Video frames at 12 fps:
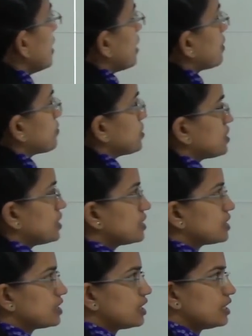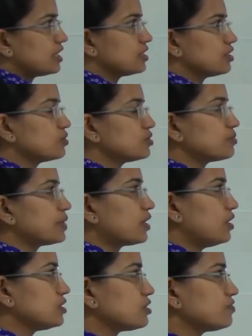It was recently in news
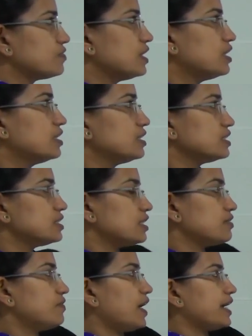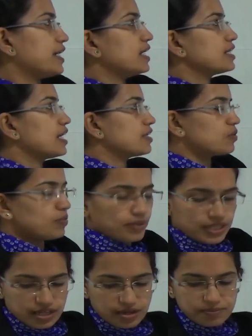because of the recent firing that
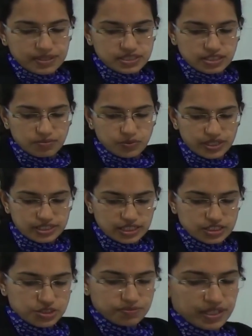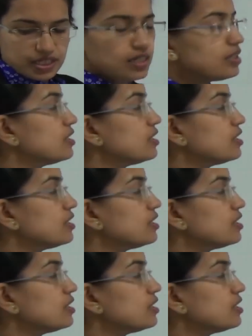opened up in Jammu and Kashmir.